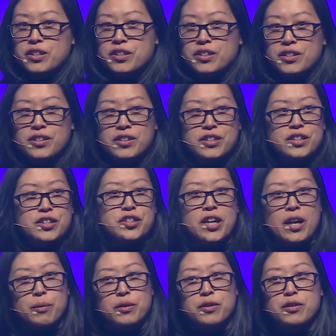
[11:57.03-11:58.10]
to just
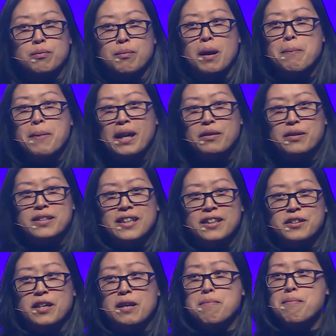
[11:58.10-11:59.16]
share with you. My background is
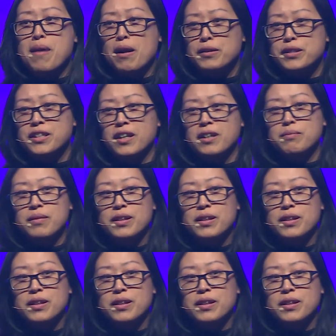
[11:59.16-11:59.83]
actually in maritime.